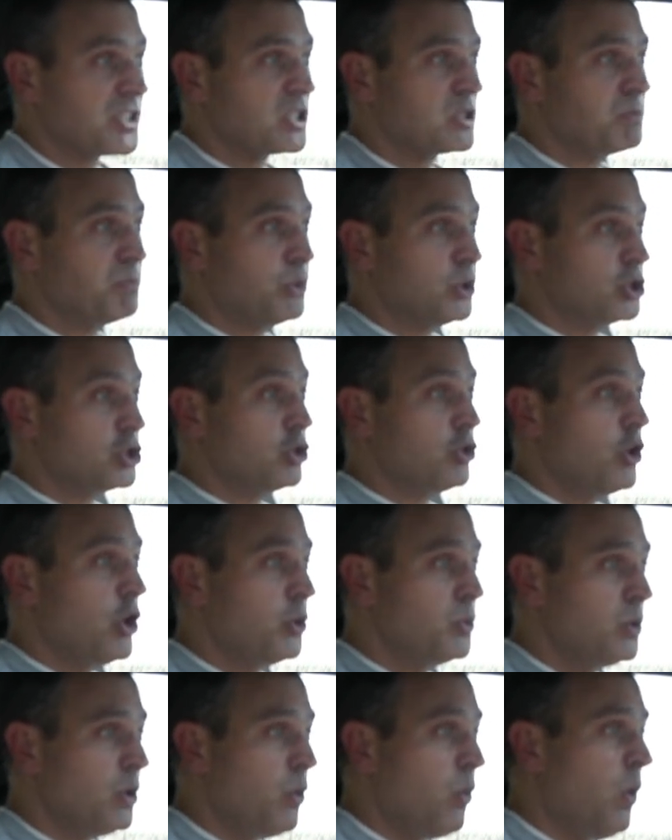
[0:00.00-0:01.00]
sport
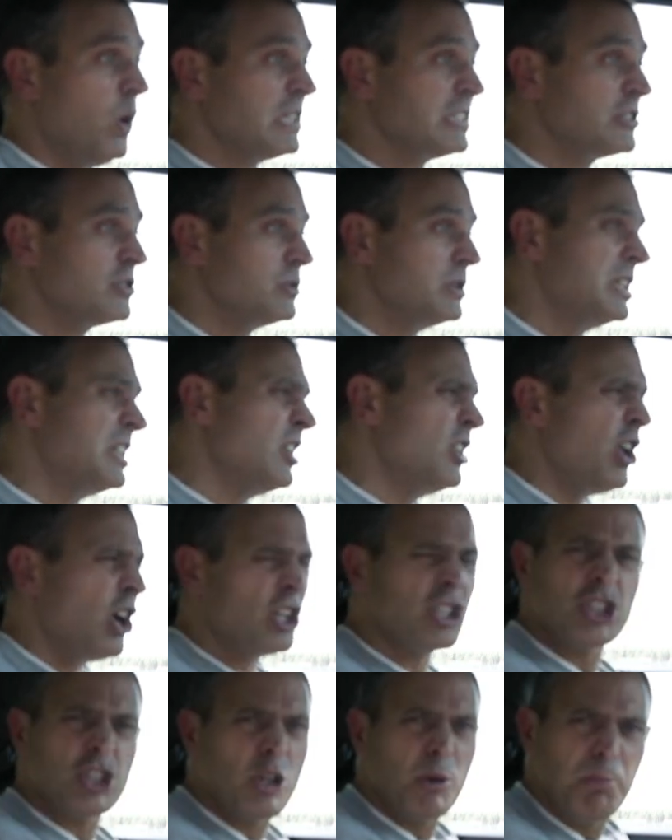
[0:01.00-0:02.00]
chrono, also in
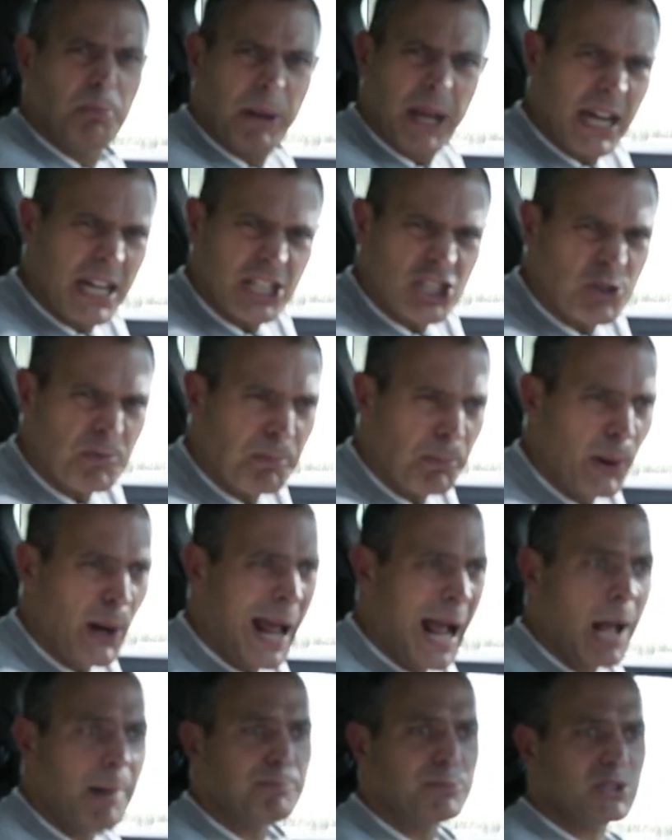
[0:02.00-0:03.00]
luxury beige
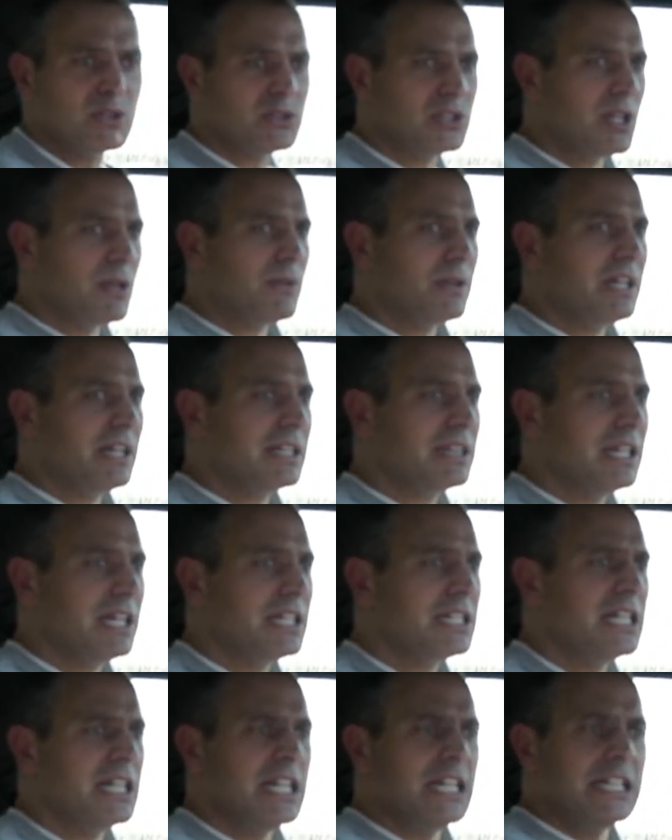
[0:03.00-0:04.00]
perhaps, or something like
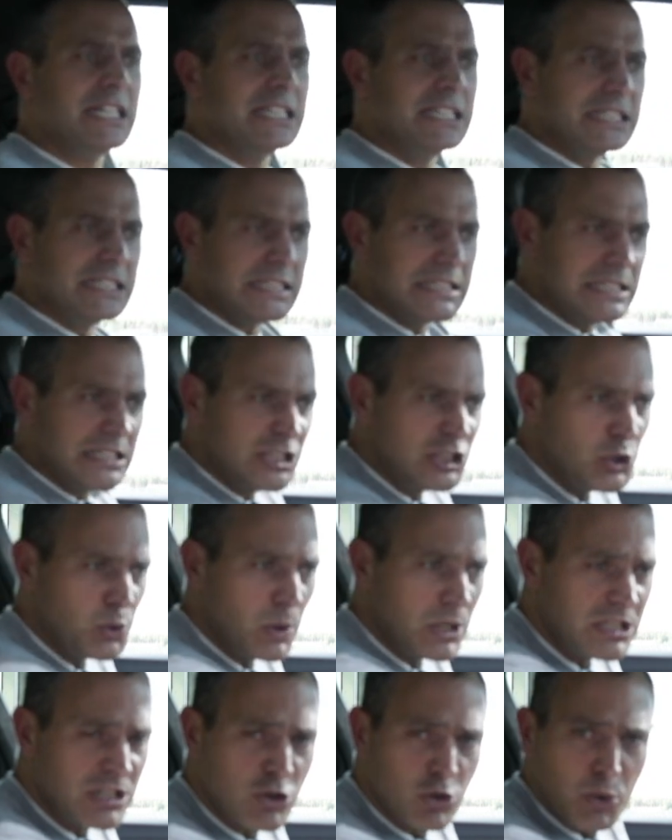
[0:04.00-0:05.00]
that.
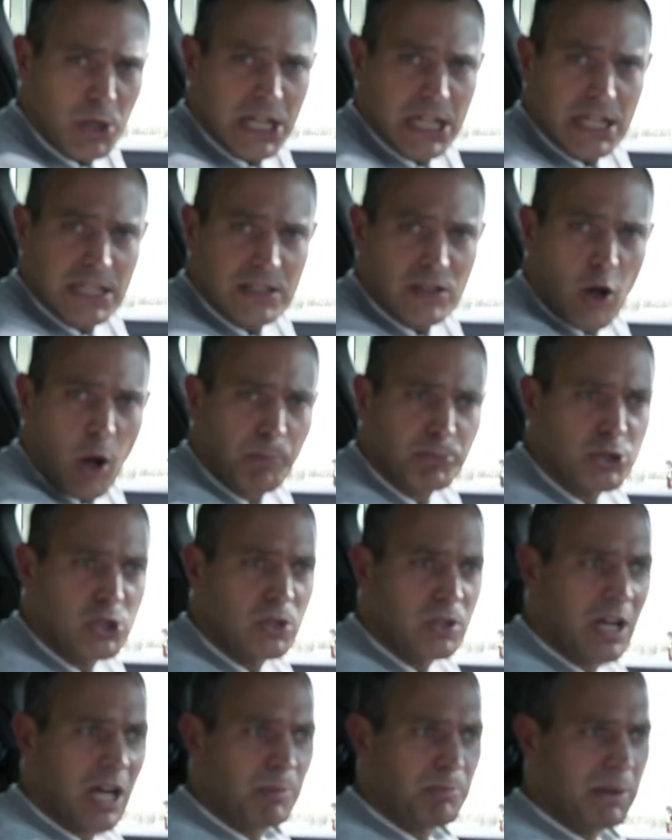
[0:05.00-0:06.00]
Dual screens
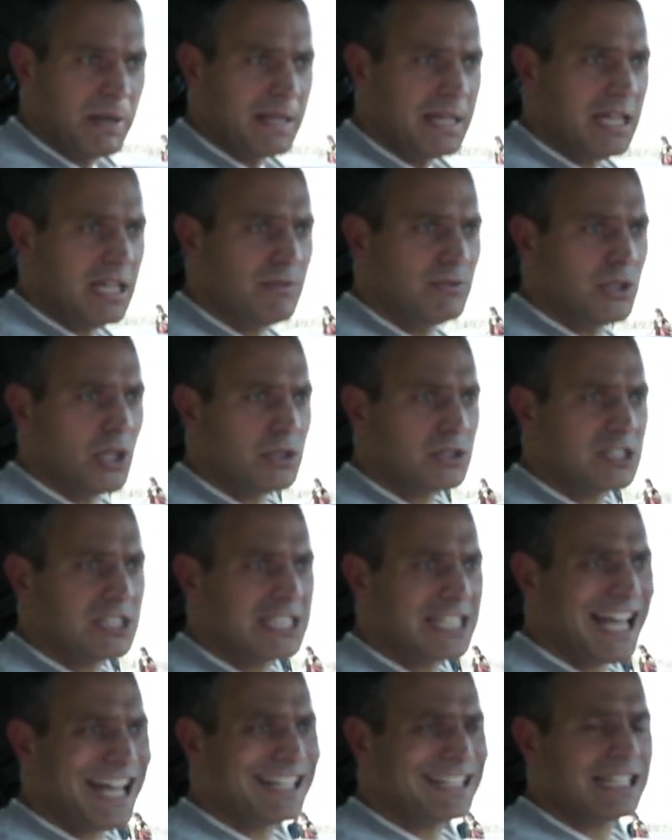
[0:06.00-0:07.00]
option, I believe, not
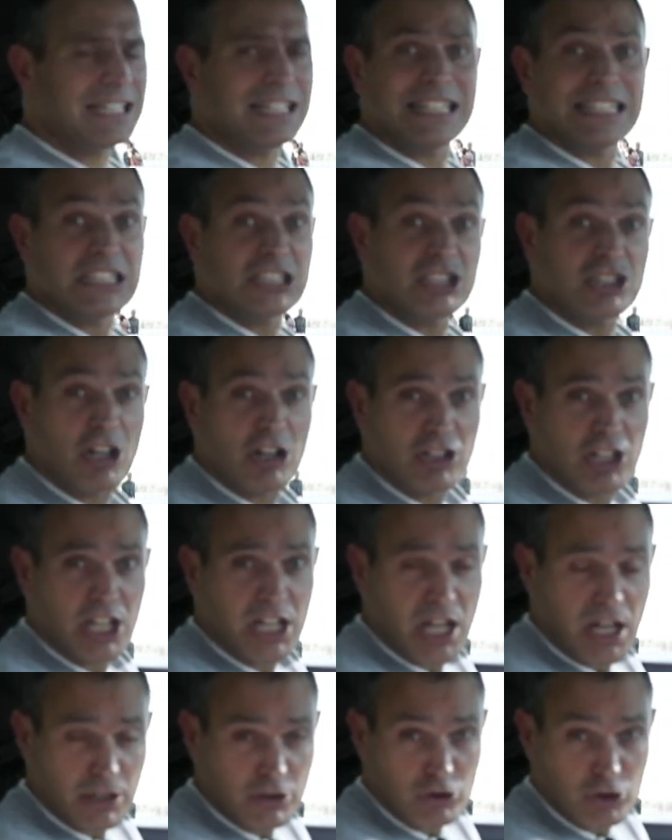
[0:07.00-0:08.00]
standard, and in certain
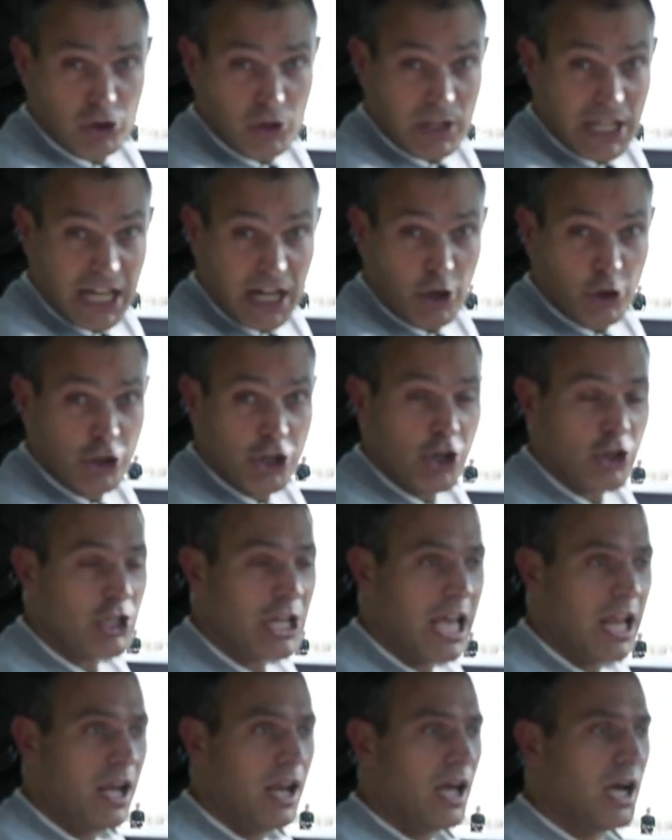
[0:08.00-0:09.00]
countries they are not
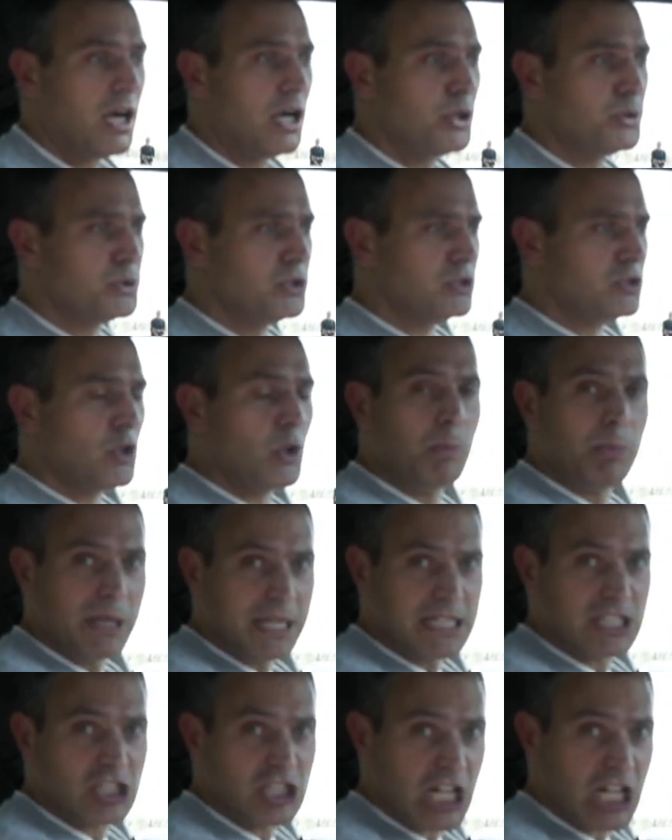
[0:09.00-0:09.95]
allowed, so please